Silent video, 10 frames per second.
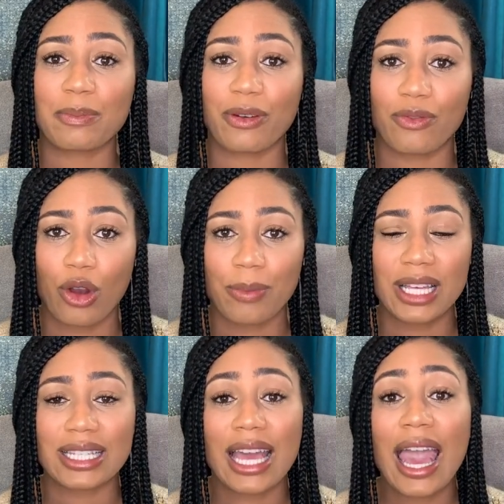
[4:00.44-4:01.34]

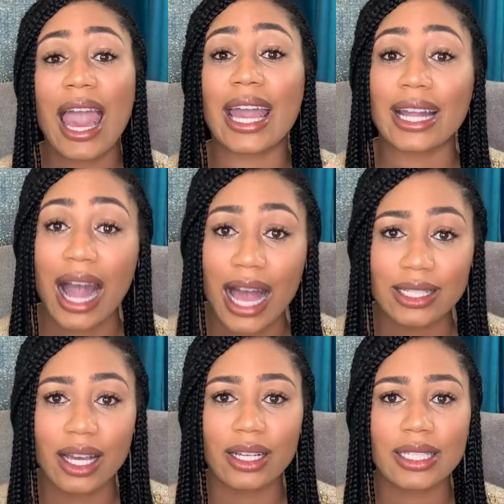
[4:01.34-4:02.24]
performance and
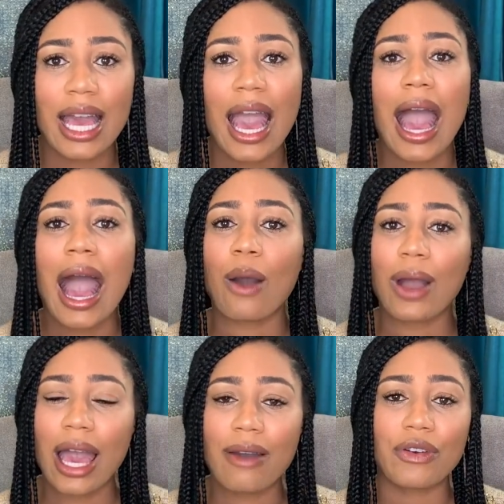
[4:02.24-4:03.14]
conduct.
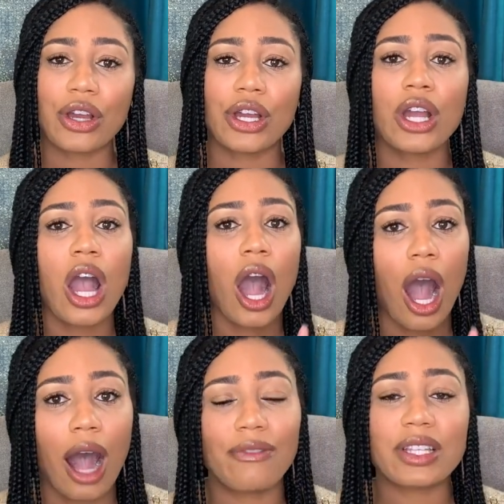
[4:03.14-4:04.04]
However,
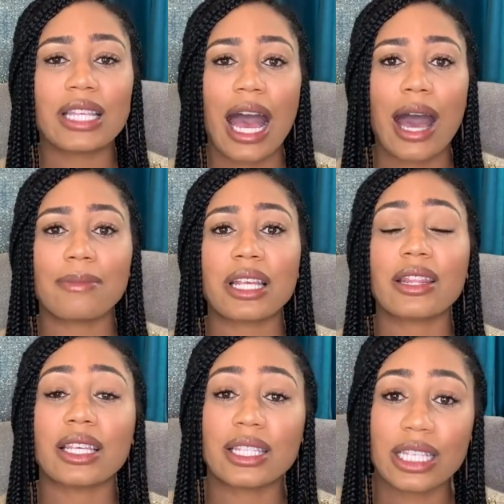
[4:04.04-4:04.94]
oftentimes
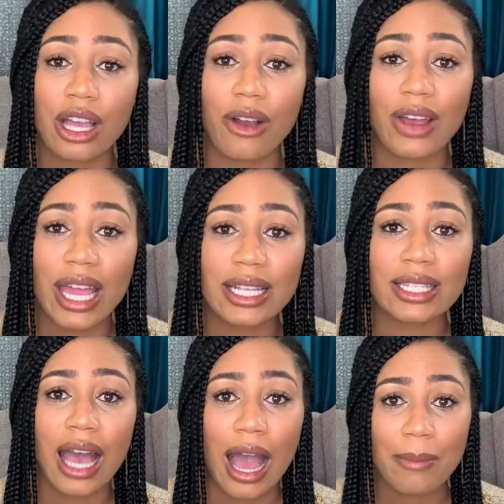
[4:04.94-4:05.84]
the CRA's
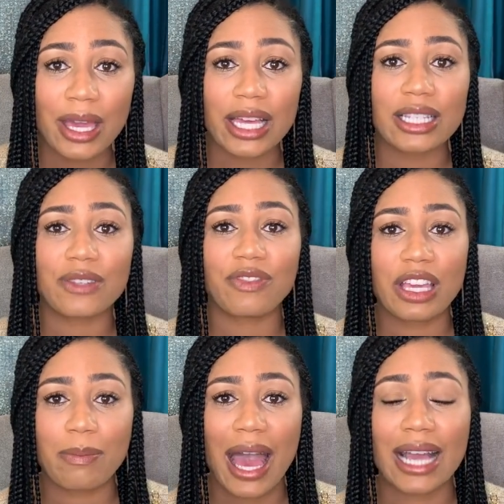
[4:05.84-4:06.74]
comments,
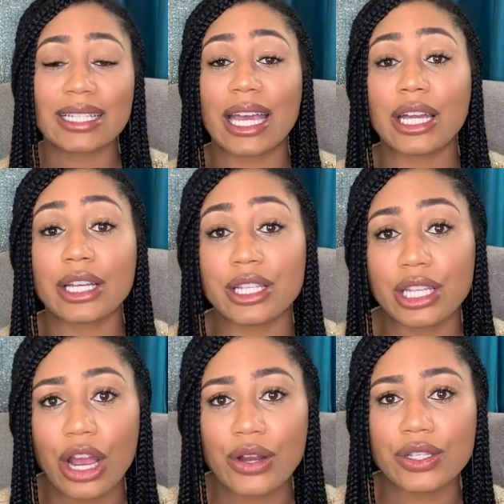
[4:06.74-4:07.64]
feedbacks, and
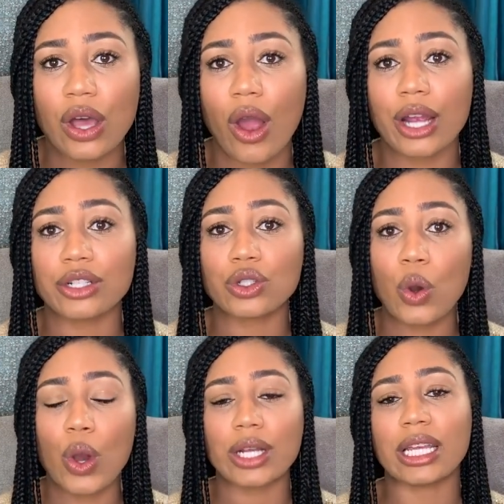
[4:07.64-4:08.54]
concerns are ignored,